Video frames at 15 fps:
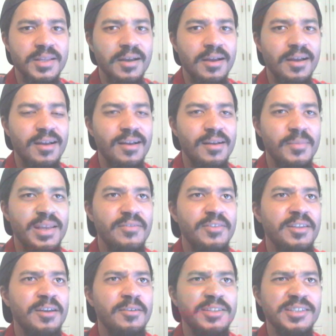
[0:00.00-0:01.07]

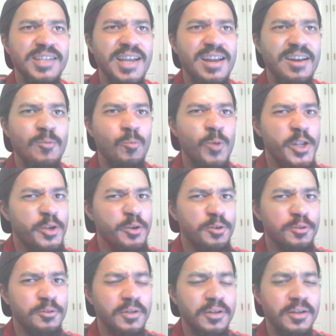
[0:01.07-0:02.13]
Even though it's kind of
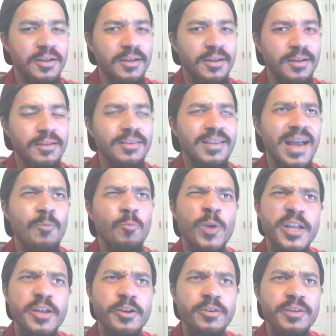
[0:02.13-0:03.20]
weird. Not
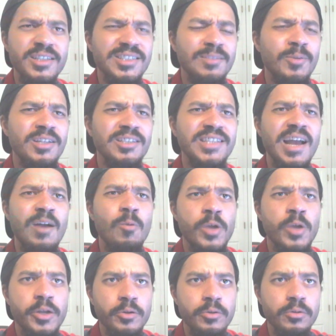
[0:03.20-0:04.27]
weird, isn't well, it's not
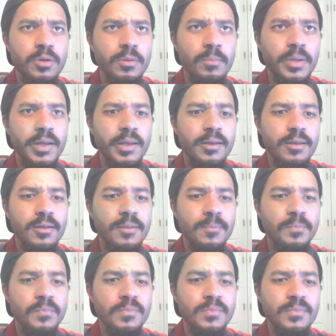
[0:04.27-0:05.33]
weird, but
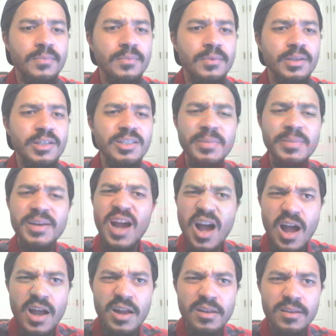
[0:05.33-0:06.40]
it's a bit
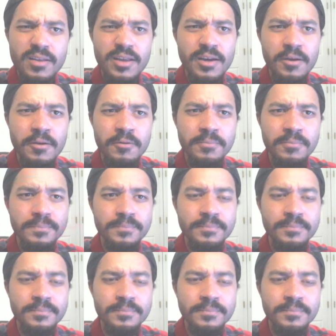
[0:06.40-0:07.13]
odd, you know.